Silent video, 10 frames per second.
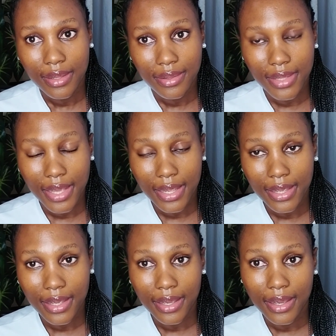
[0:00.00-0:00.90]

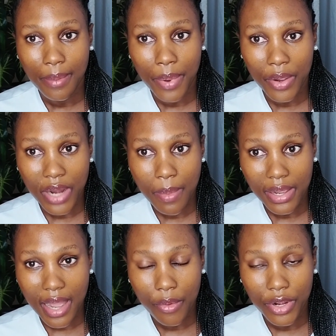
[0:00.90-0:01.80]
the Pyoderma
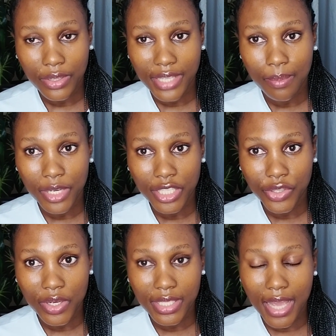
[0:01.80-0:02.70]
Gangrenosum
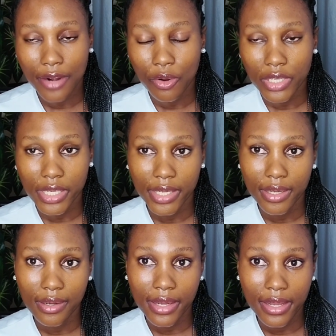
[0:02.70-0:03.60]
lesions cannot
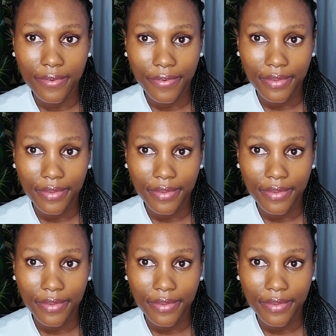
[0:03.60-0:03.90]
heal if